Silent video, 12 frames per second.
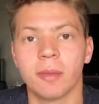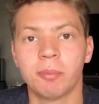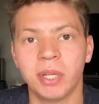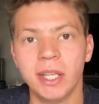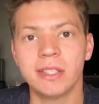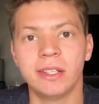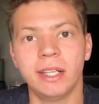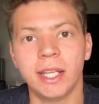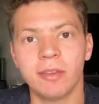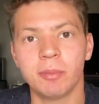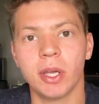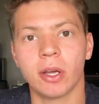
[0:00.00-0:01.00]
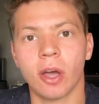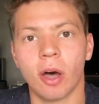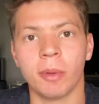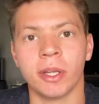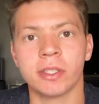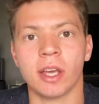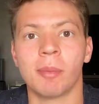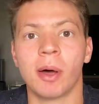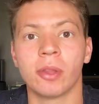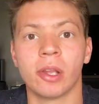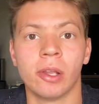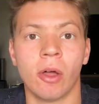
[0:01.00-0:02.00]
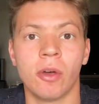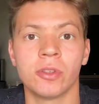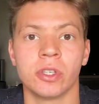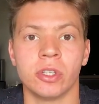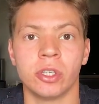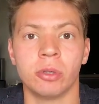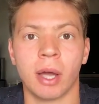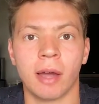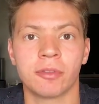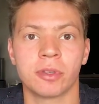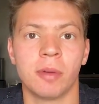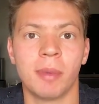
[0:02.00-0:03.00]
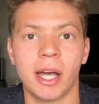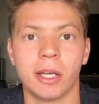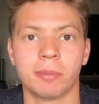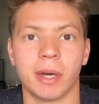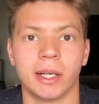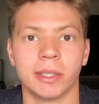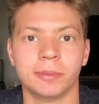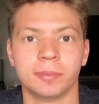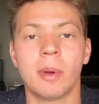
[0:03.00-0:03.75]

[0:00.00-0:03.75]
then please leave me a comment about the laws that you have to abide by.